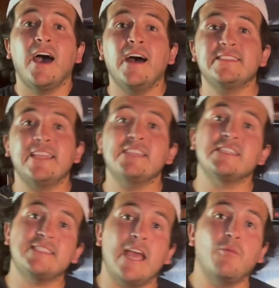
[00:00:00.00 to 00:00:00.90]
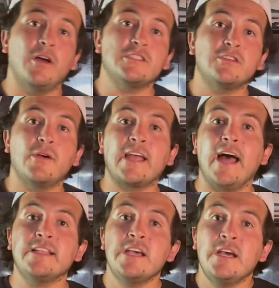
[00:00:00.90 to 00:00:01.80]
Today's just day one, so I
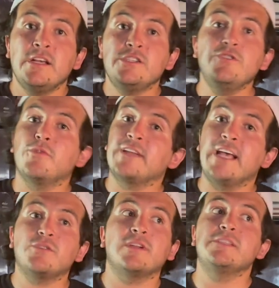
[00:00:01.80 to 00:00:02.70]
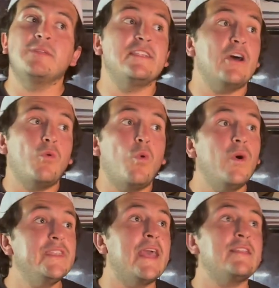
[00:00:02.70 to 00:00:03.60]
got 2 more days. We're gonna spend
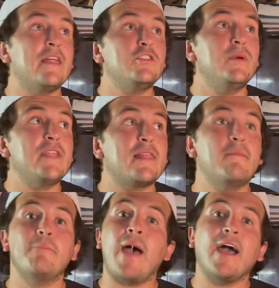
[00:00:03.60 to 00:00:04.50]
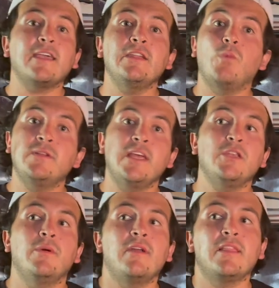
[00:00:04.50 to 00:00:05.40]
one day not doing nothing but packing and one day
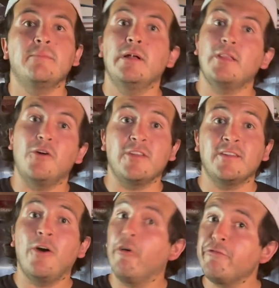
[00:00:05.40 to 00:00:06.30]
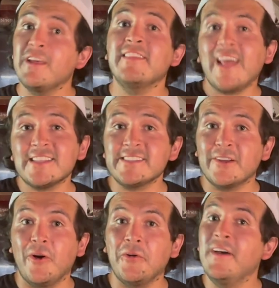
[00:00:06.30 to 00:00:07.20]
doing nothing but loading. Hopefully that's the
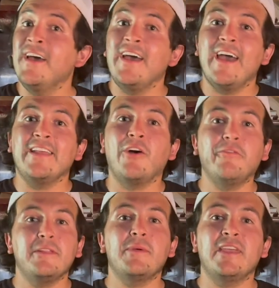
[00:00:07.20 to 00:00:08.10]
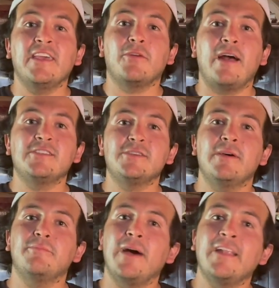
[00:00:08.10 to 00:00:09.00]
goal, and hopefully we can get around to
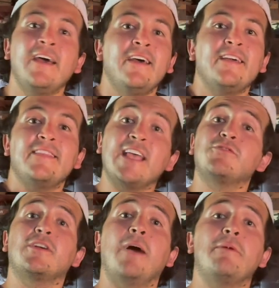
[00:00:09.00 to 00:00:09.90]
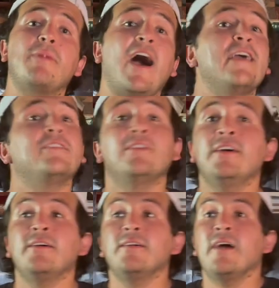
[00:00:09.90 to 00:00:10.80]
it. But thanks for coming by,
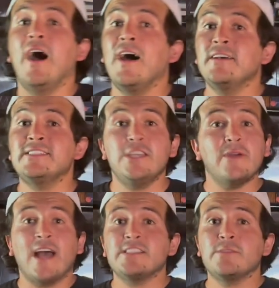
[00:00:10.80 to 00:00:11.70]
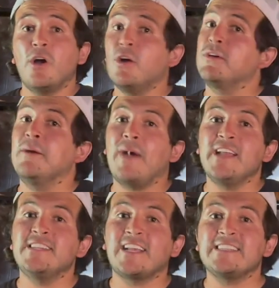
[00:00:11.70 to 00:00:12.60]
and see you guys tomorrow. Come by
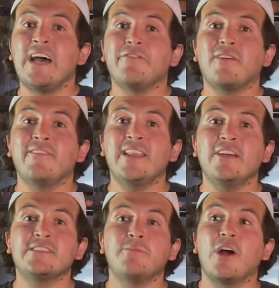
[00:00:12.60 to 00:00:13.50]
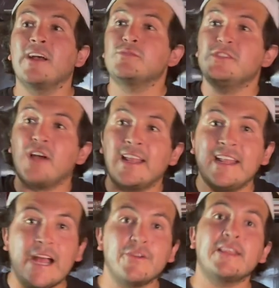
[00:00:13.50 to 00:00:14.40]
and check us out for our video tomorrow as we try to
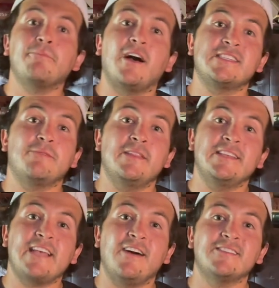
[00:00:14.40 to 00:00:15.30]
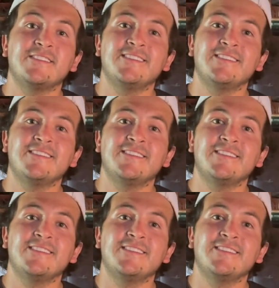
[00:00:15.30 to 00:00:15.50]
get everything boxed up in this house.